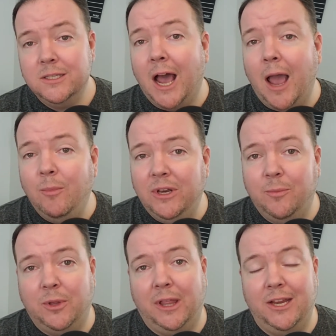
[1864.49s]
time
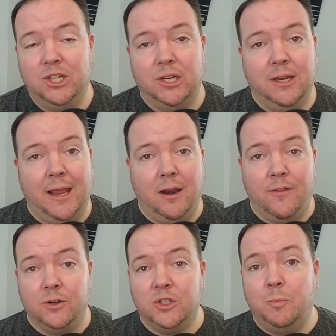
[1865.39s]
manipulation, and
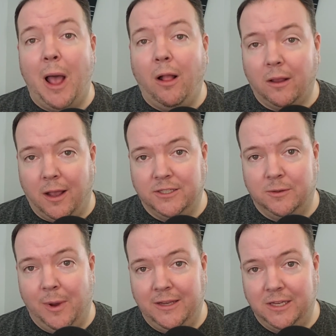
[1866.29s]
other spell
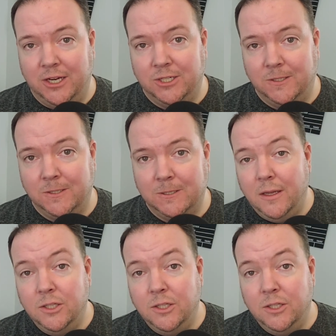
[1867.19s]
customizations.